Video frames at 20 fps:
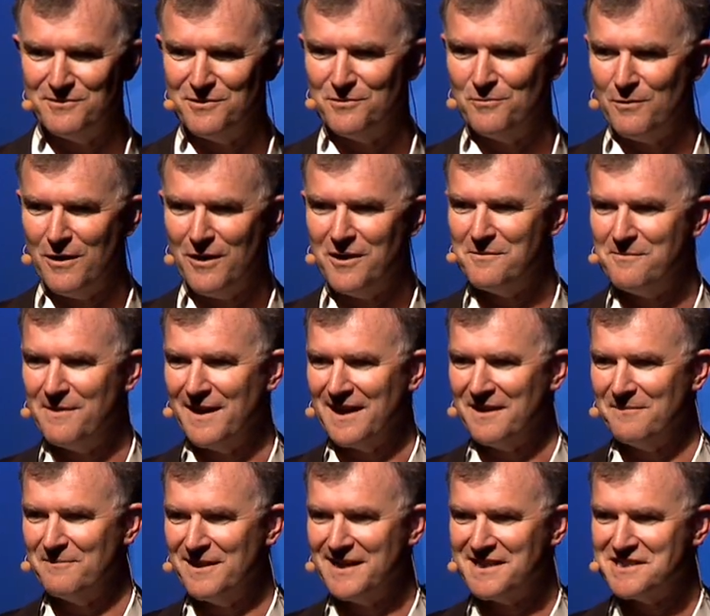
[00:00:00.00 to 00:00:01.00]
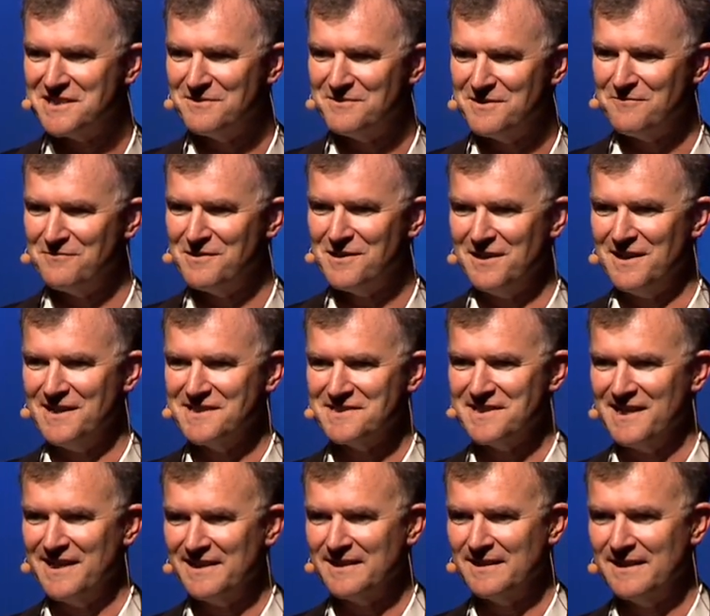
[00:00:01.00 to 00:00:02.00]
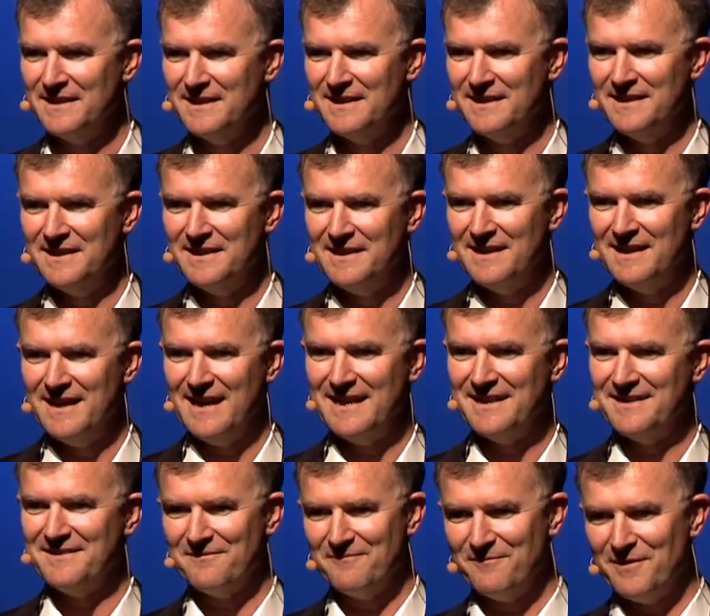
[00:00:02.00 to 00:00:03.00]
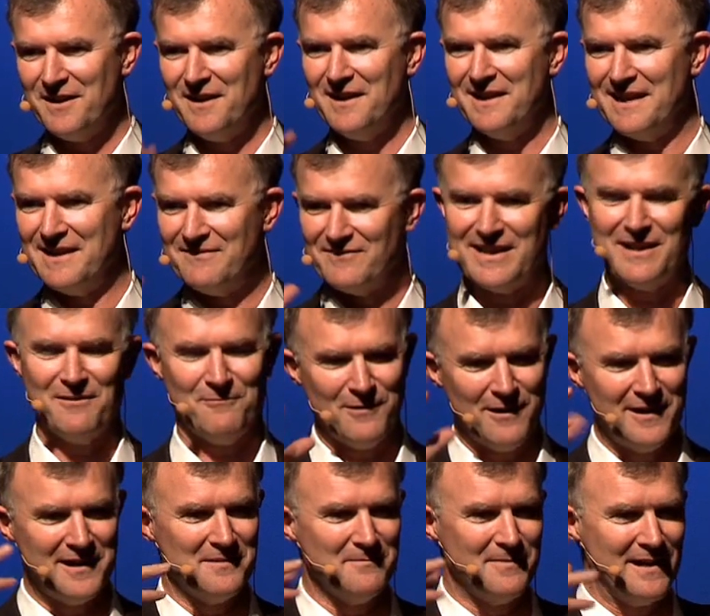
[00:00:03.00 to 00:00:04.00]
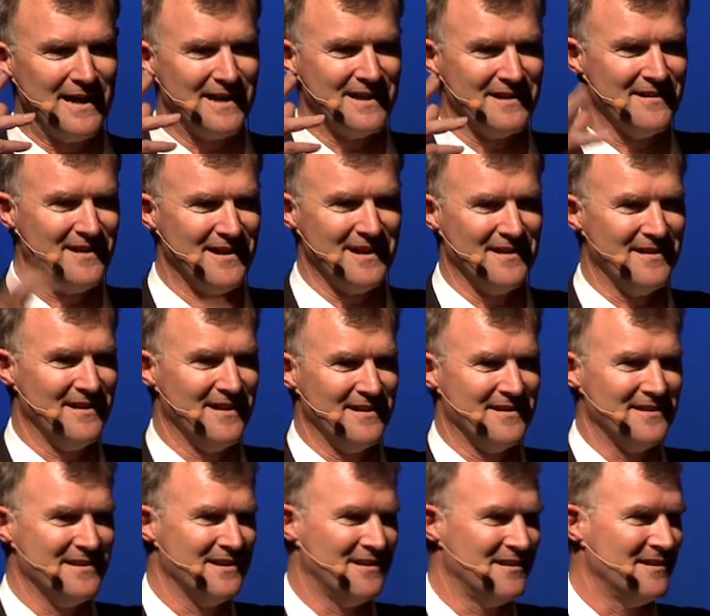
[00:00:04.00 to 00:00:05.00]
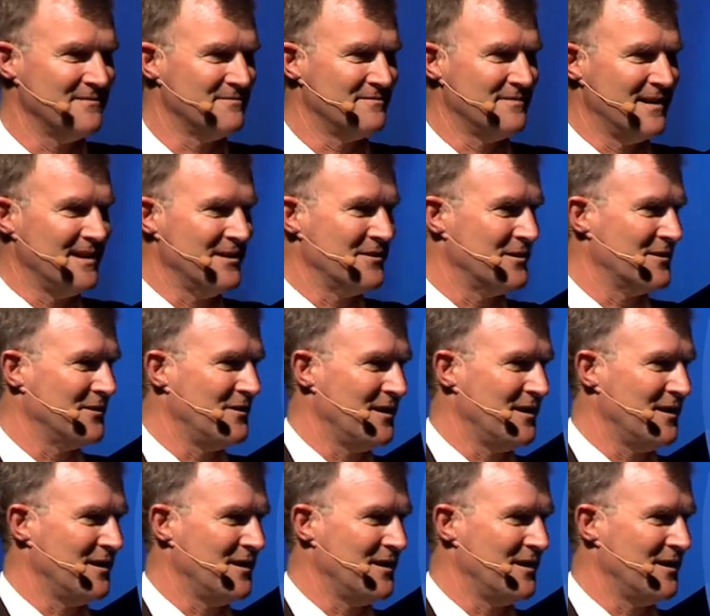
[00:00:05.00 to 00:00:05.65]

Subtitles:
We all worry about it, but actually when you realize that, and when I ever get worried about it, and I earn a